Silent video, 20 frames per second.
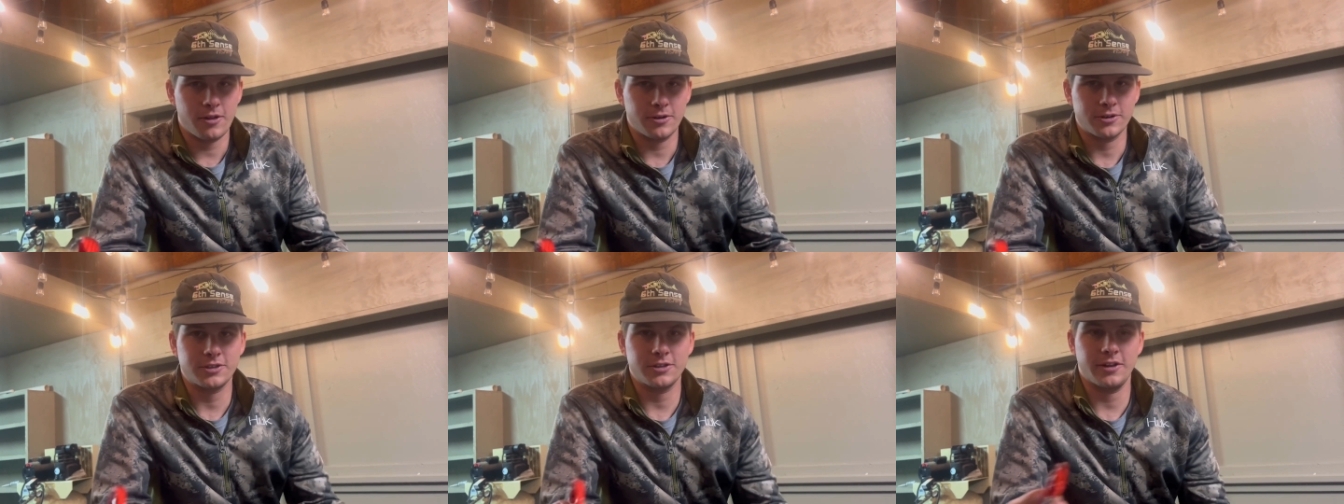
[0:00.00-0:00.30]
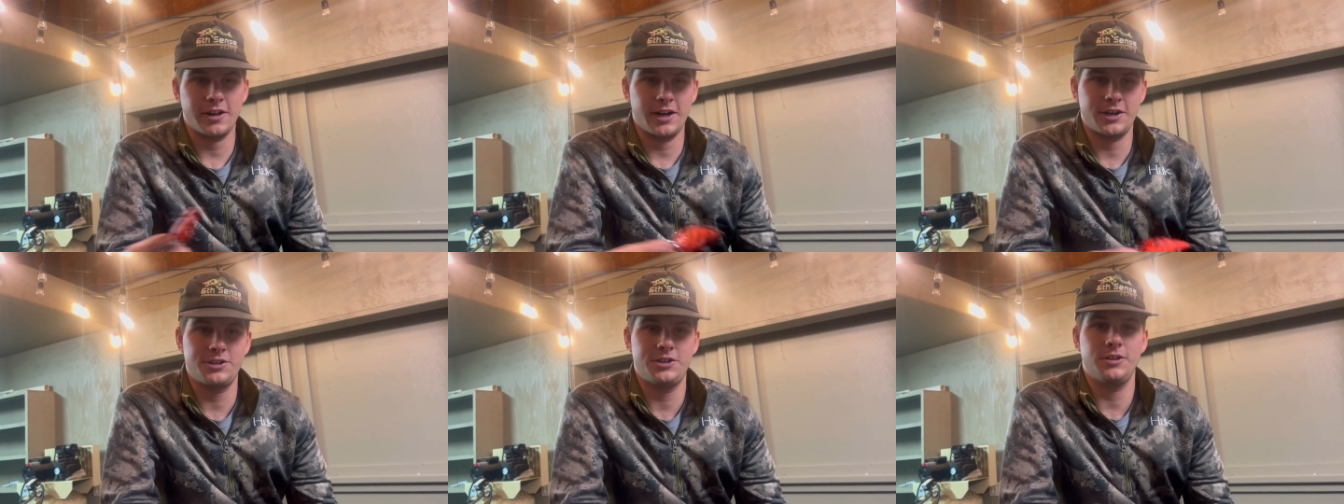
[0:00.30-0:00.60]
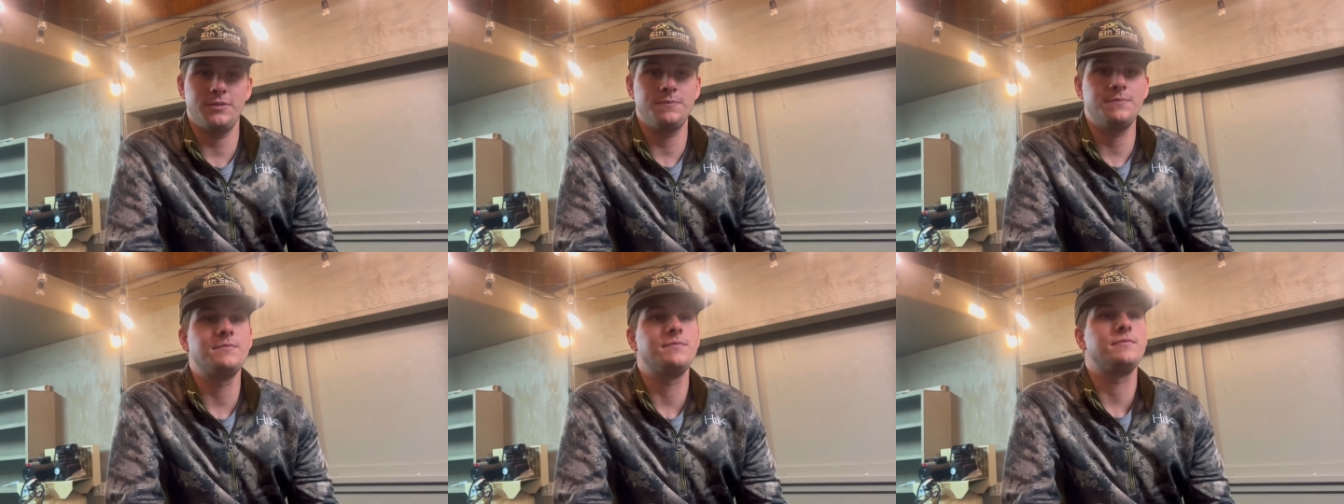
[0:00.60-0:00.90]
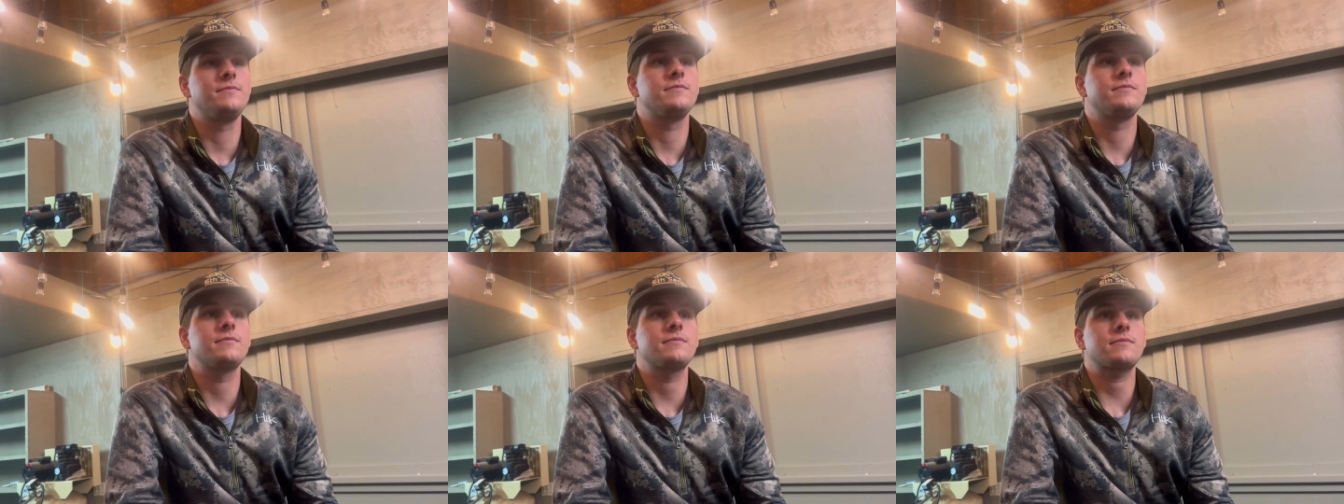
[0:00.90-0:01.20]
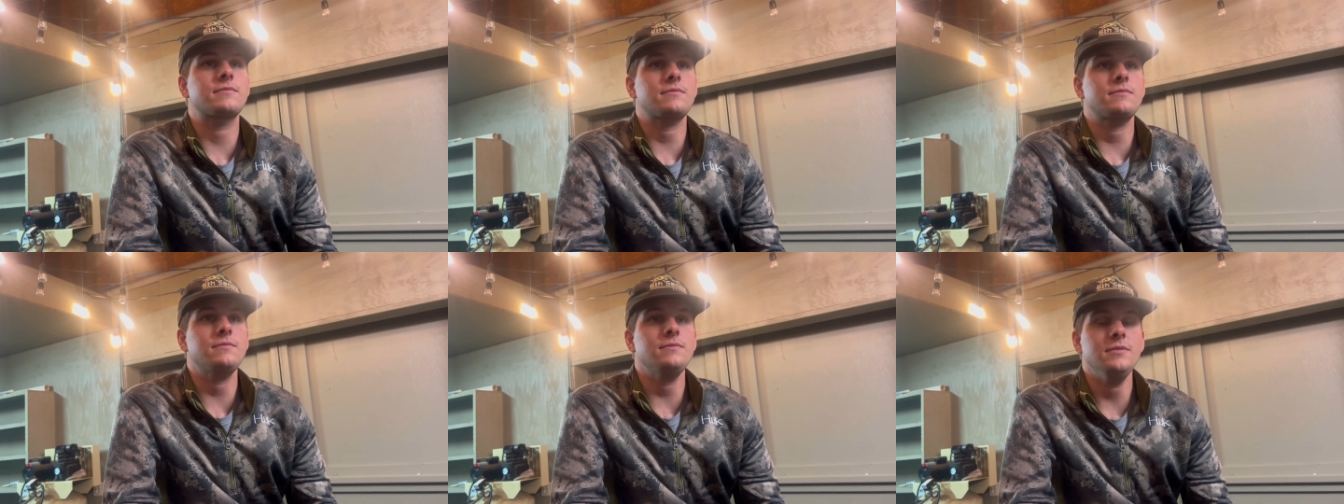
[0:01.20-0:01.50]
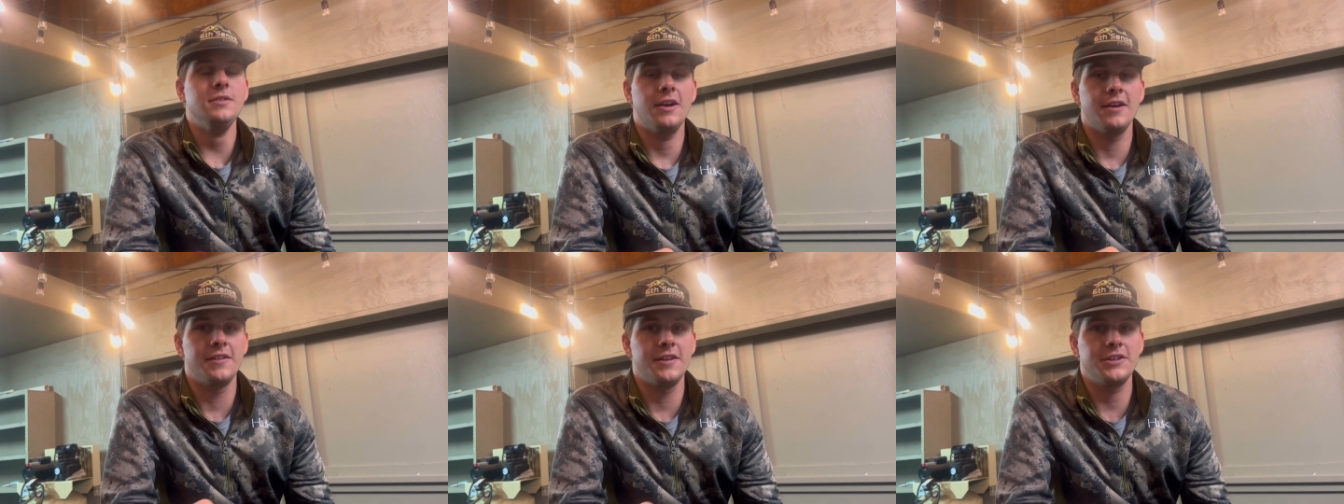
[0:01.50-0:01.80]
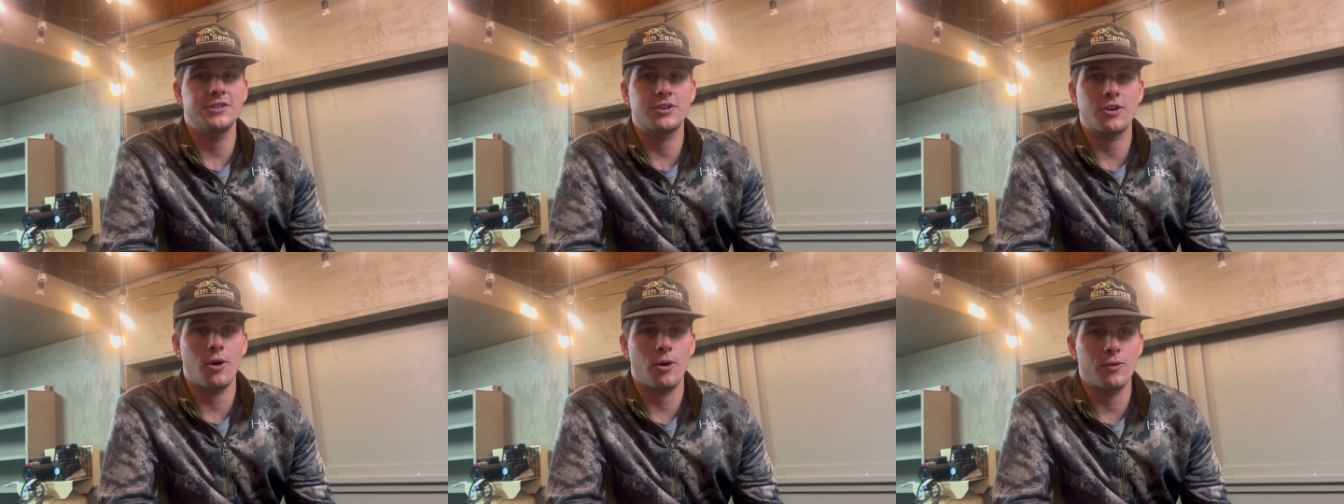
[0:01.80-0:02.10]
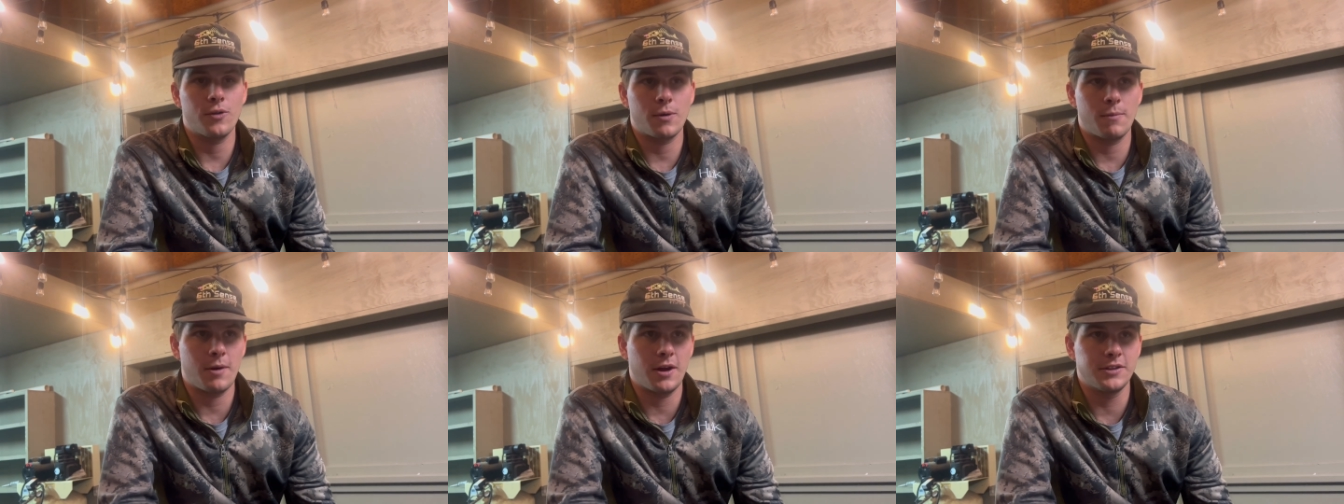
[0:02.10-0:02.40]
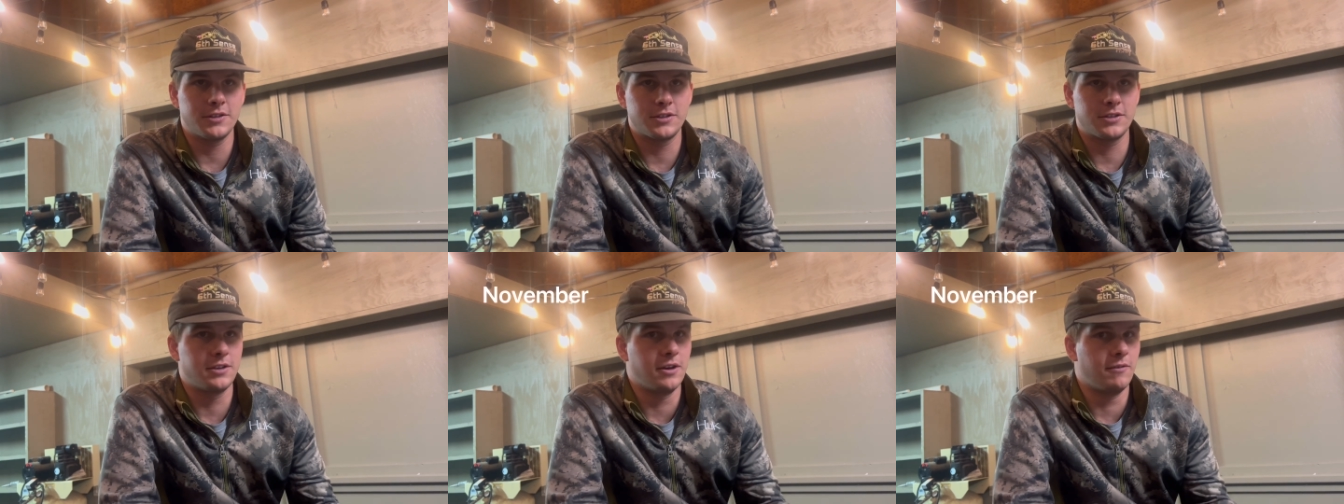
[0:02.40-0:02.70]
selection in these colder months,